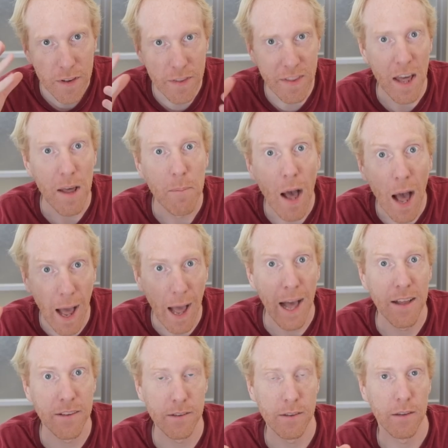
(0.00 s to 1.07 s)
them
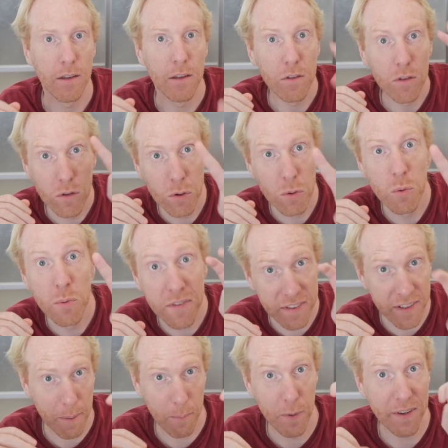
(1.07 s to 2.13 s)
as two
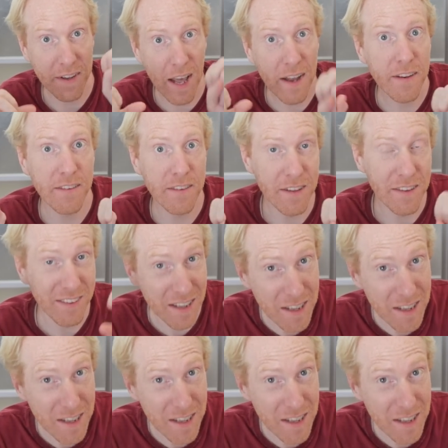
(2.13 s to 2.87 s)
separate entities,